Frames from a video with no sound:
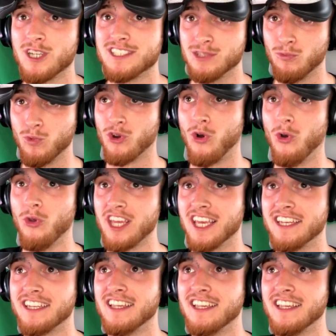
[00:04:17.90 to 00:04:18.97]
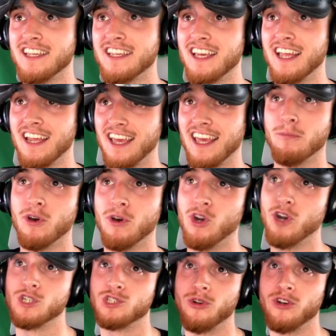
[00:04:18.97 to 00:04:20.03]
you're holding it and you put it over
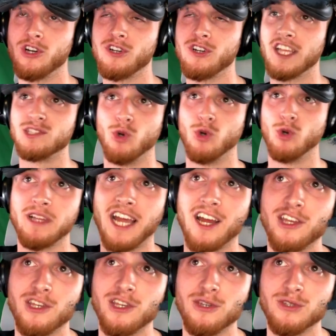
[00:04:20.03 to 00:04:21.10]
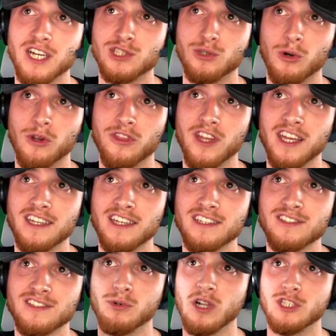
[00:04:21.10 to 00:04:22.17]
your shoulder, that's normally how you like store things
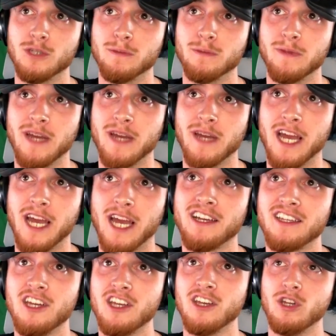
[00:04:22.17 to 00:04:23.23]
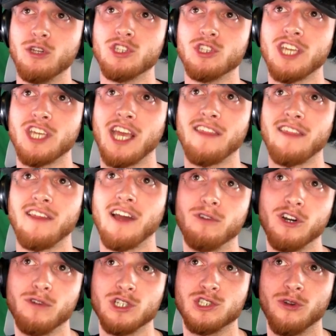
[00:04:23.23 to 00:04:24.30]
or pull out your backpack. You just have to hover it
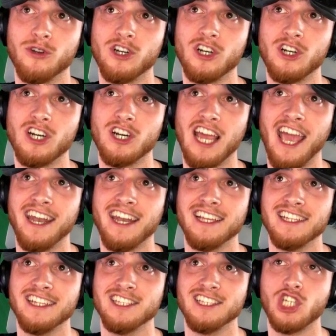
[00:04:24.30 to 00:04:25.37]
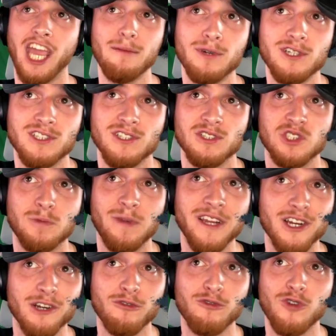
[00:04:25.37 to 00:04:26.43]
over your shoulder and it chambers a
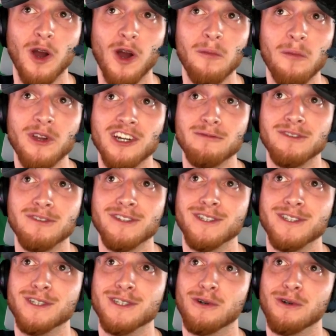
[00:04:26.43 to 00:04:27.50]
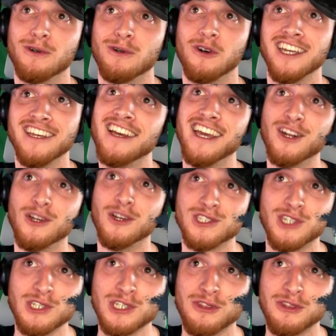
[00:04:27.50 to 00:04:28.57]
spear from your inventory. It'll
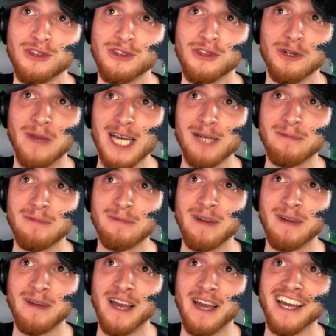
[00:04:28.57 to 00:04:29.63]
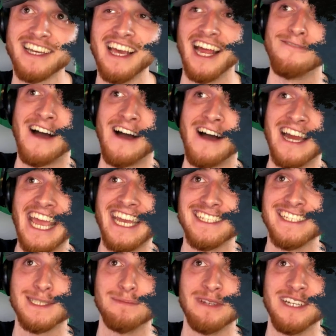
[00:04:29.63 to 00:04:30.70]
search through your backpack and find
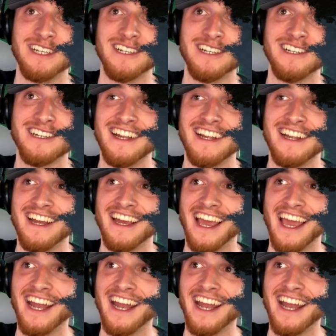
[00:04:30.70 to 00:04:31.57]
any spear, and it